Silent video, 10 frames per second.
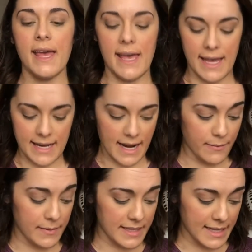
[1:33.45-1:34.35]
And I
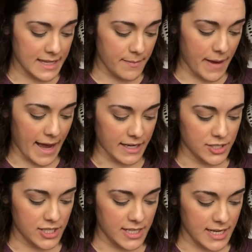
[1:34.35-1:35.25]
really like the
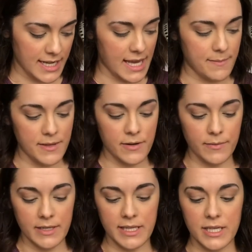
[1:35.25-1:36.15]
packaging. It came in a
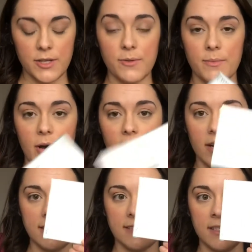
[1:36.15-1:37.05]
really cute
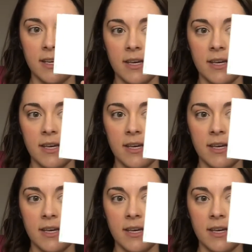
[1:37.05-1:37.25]
box,